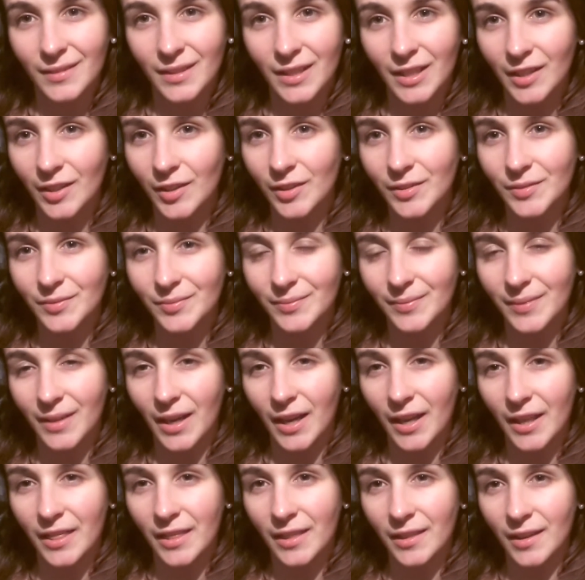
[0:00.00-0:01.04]
you know,
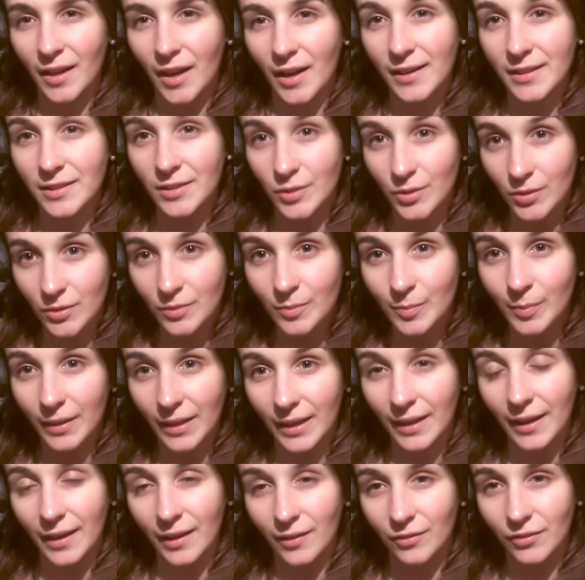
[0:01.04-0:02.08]
I do
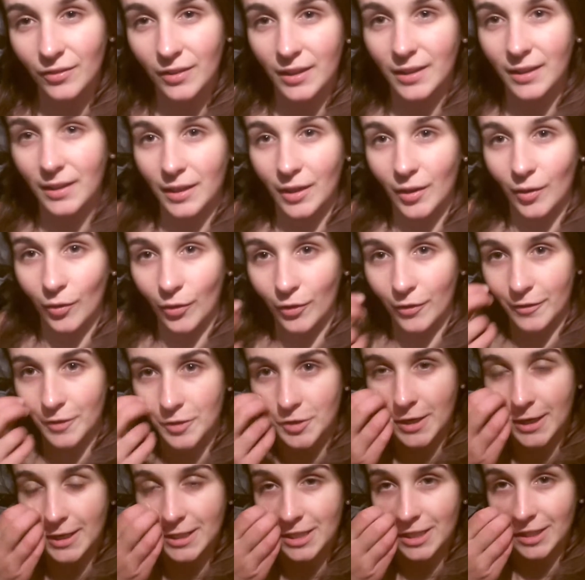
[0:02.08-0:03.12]
believe in the law of
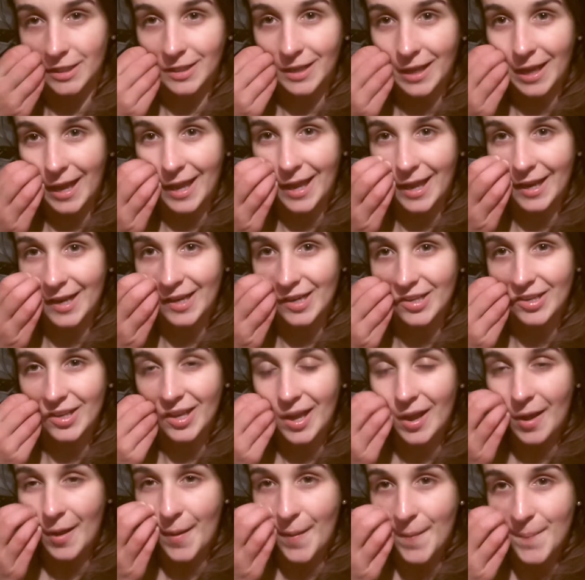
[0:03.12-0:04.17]
attraction, and
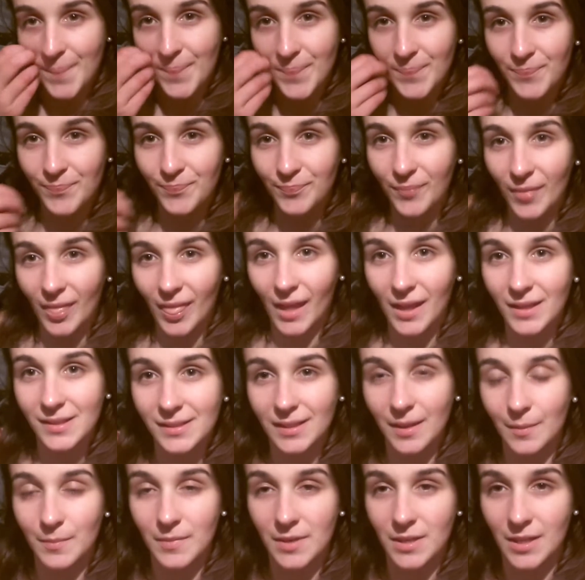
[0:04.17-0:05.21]
it's
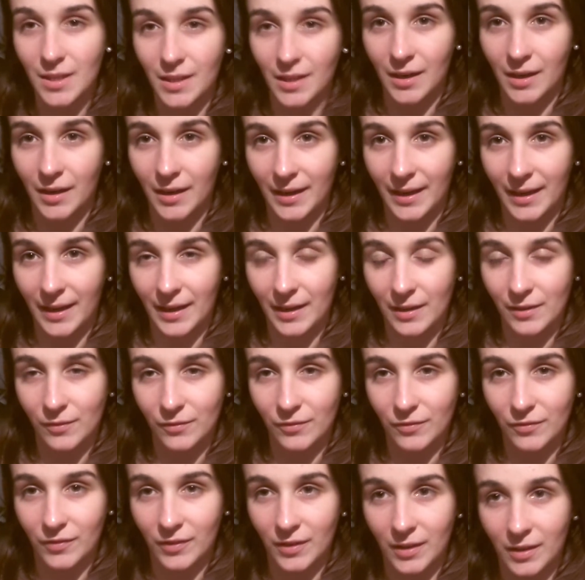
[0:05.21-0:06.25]
something that I have,
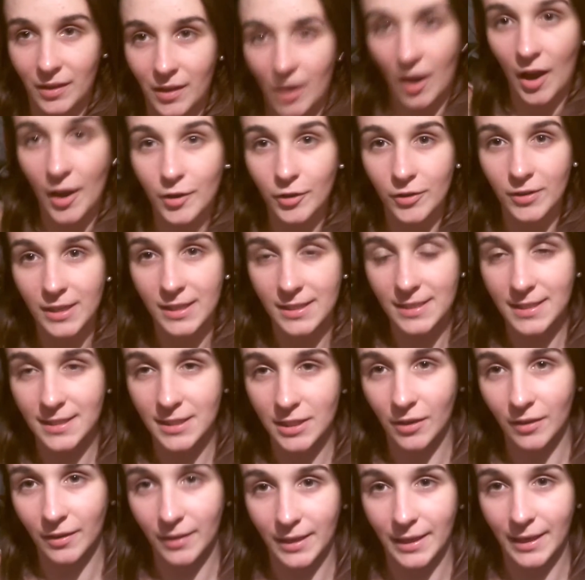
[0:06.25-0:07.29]
I don't
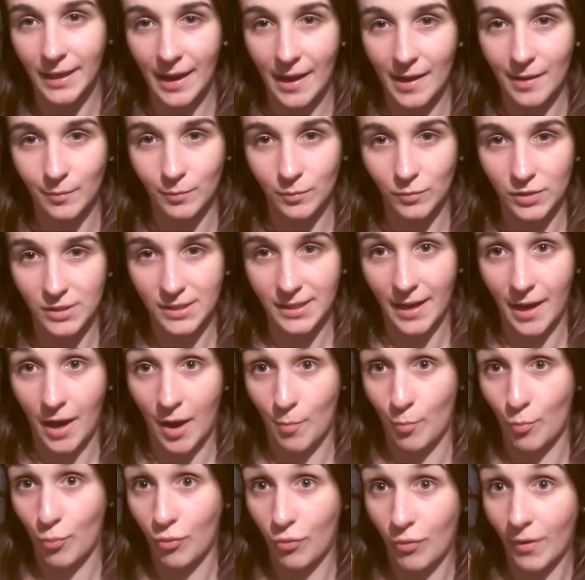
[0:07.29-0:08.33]
necessarily would say I
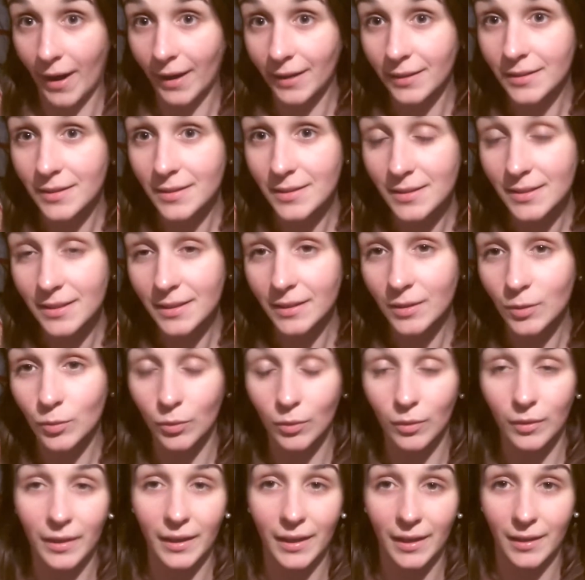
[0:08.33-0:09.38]
practice it,
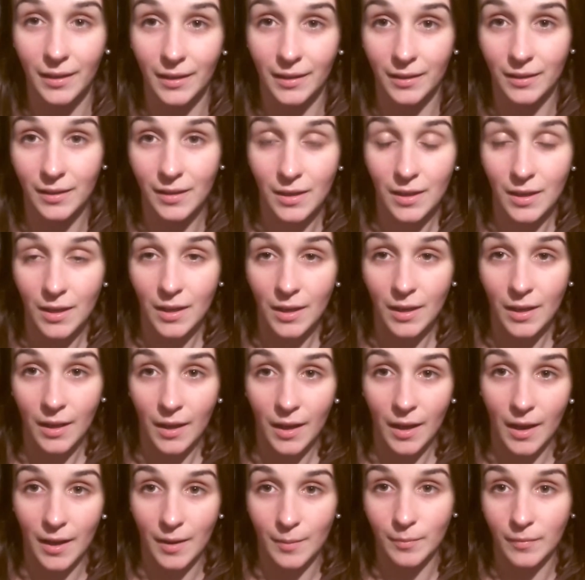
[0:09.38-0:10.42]
or that it,
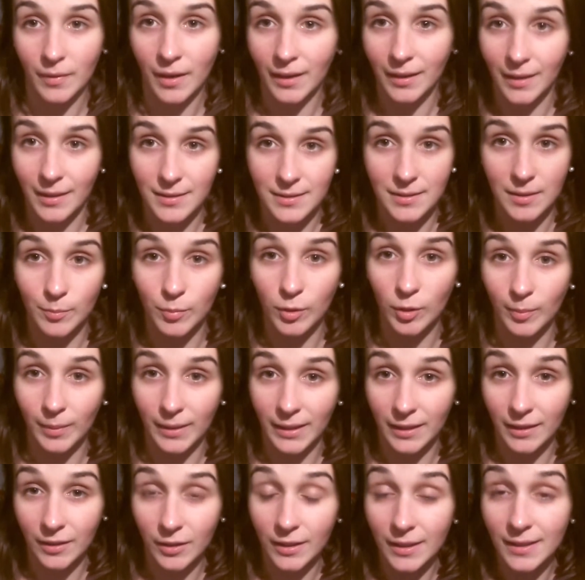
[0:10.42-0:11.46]
I guess it
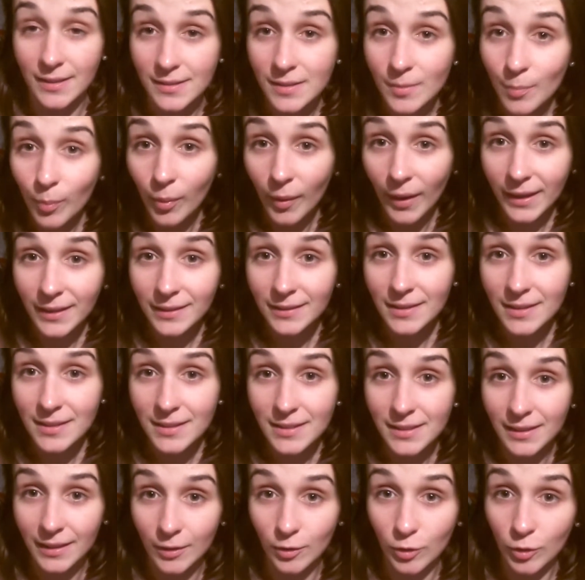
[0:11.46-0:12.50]
probably is a
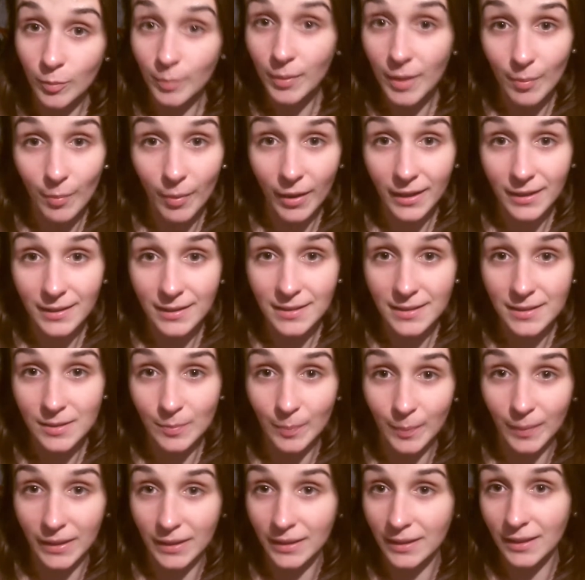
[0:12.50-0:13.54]
practice, it could be a practice,
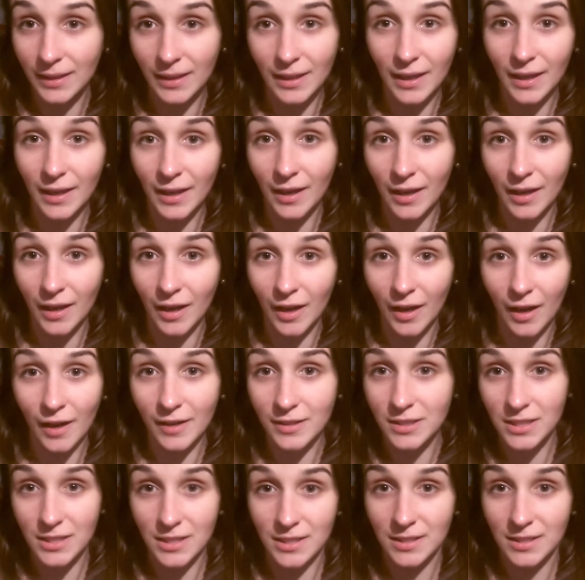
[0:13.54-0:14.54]
but I